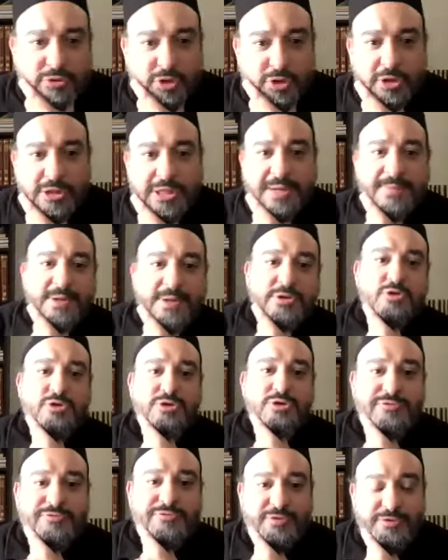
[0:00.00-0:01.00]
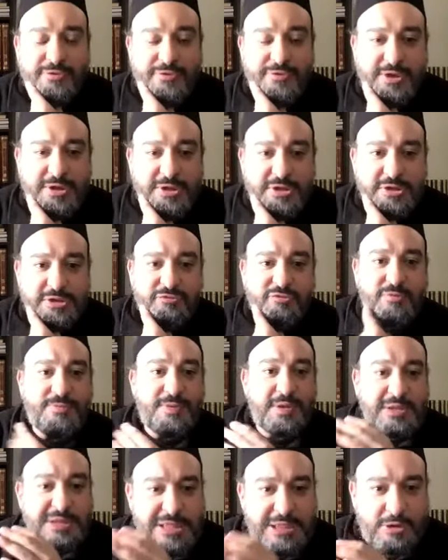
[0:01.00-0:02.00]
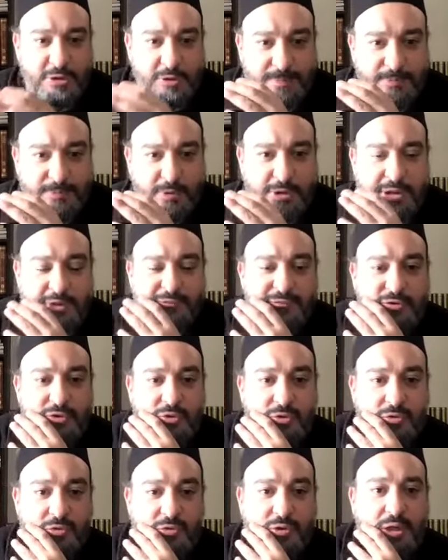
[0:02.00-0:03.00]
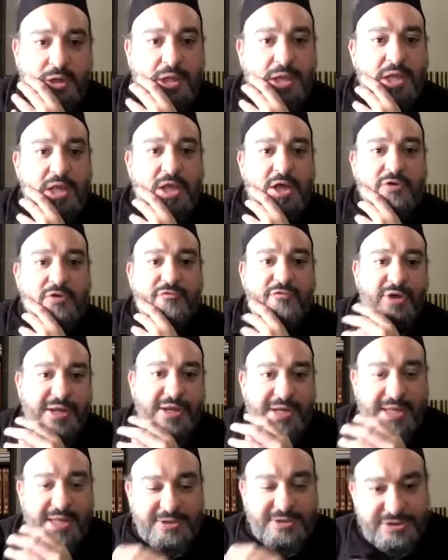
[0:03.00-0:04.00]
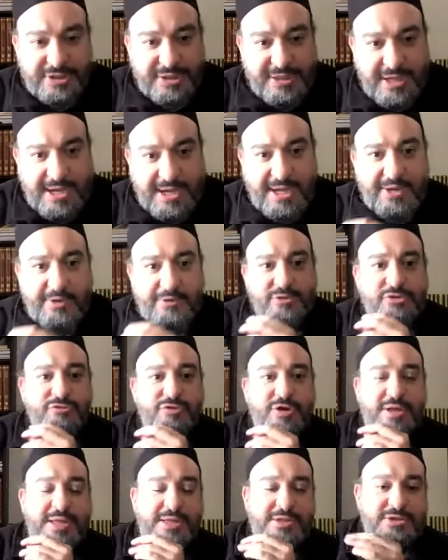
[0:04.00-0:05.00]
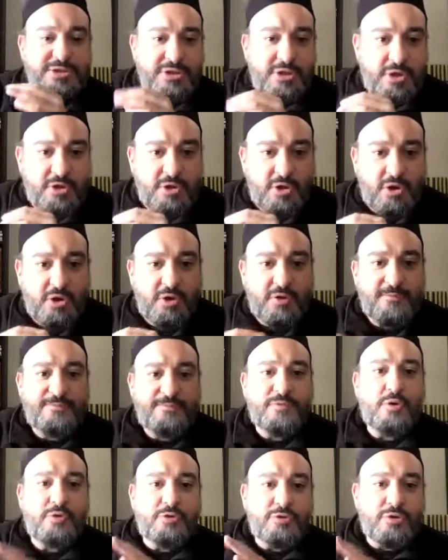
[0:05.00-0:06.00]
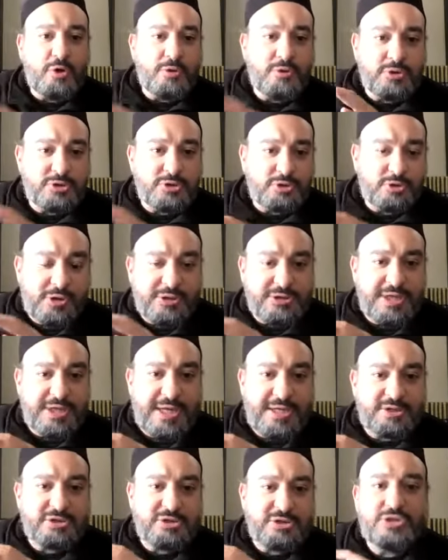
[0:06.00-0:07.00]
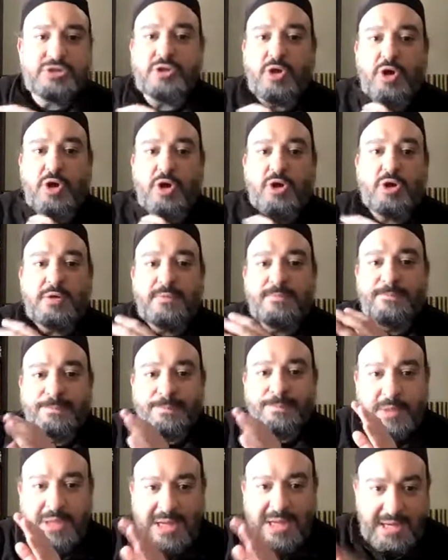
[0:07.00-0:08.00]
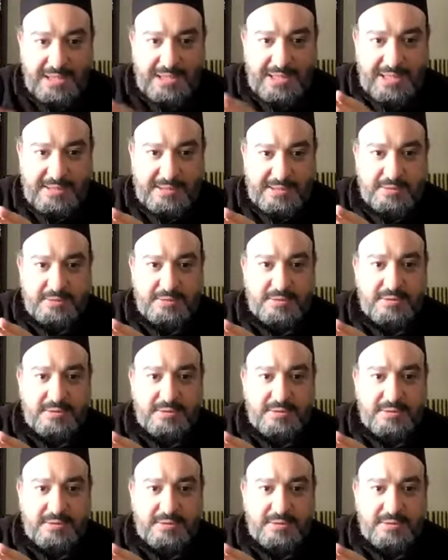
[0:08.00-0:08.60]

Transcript: talking about two different things. From the legal point of view, financing a house, financing a car, th those transactions are halal.